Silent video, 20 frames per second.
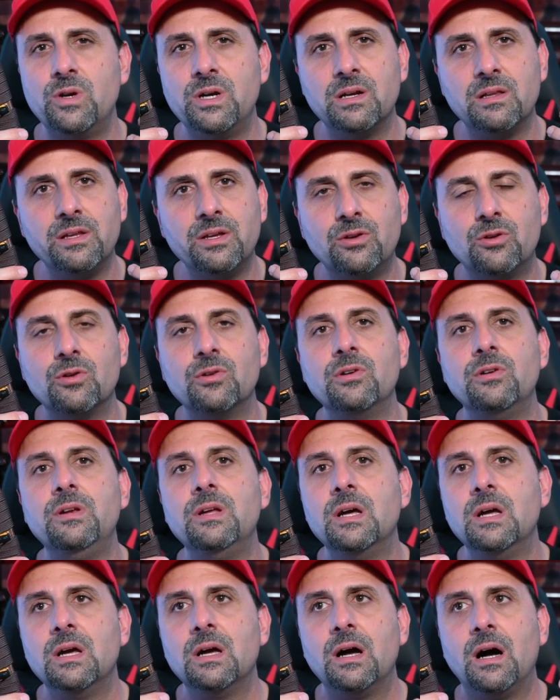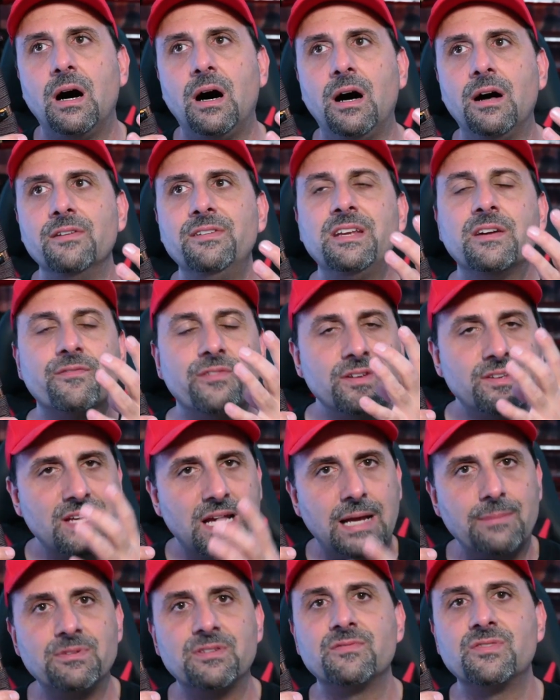really good uh, different
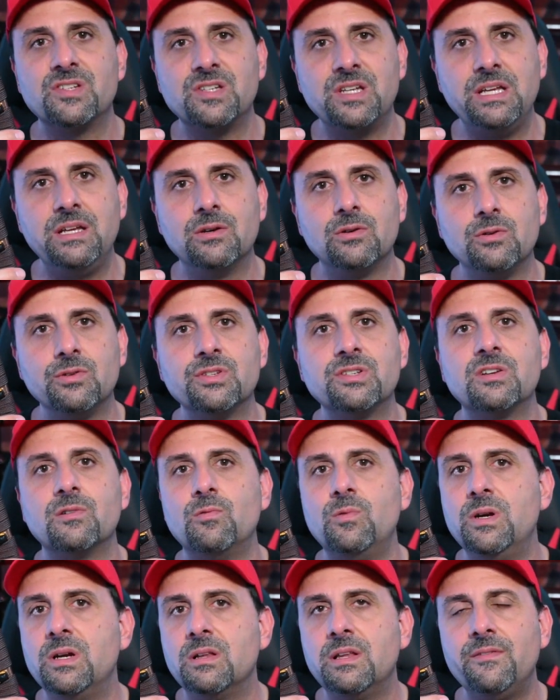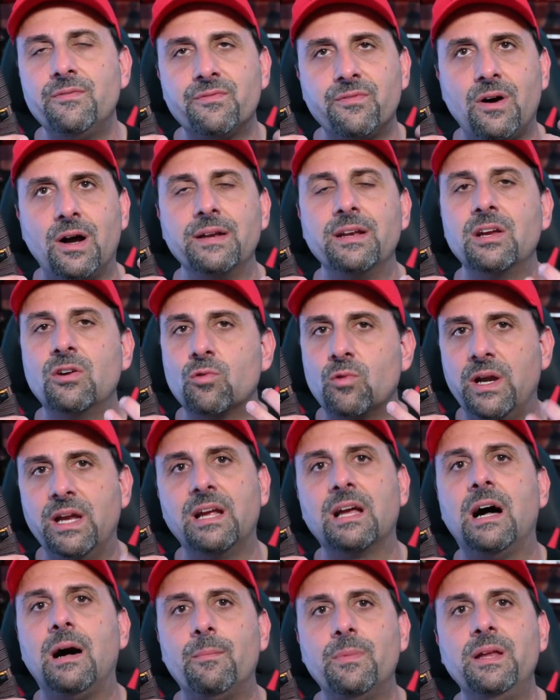types of steels to really find a
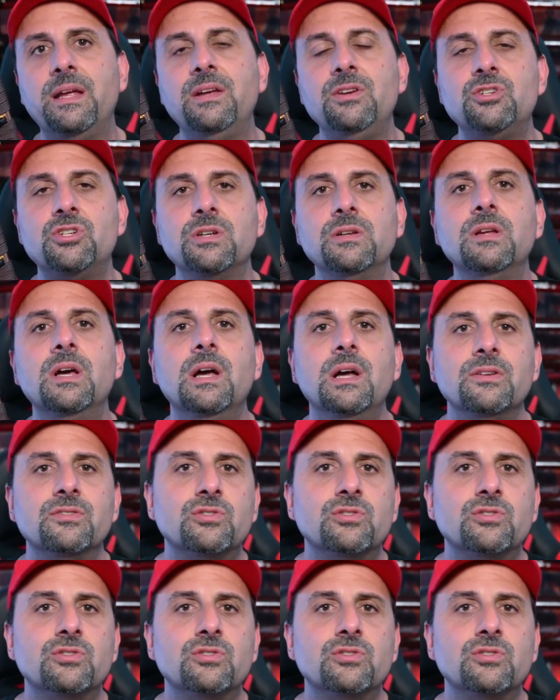great combination